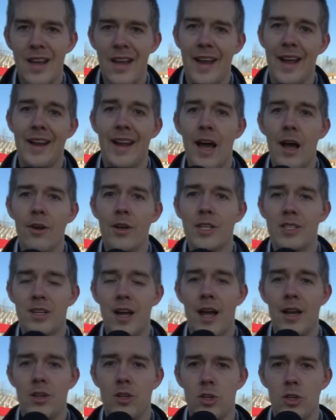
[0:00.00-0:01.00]
and now he's
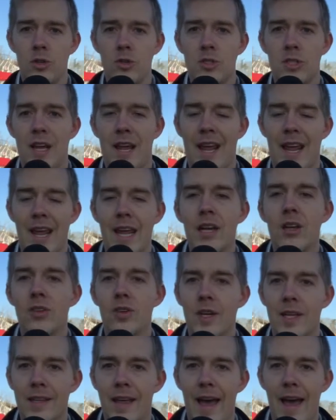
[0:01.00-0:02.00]
gotten used to
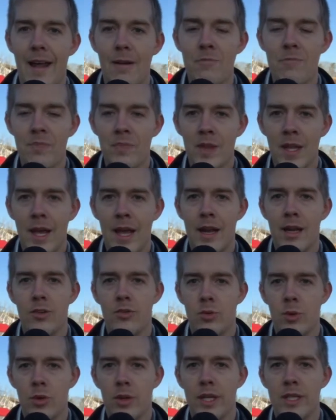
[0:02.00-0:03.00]
handling that and
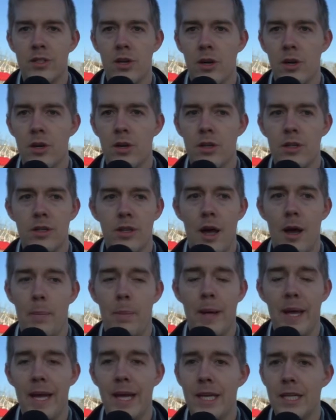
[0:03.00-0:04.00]
has really turned a
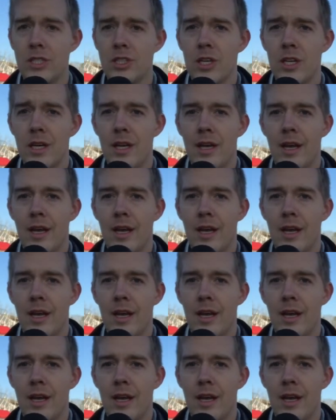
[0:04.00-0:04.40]
page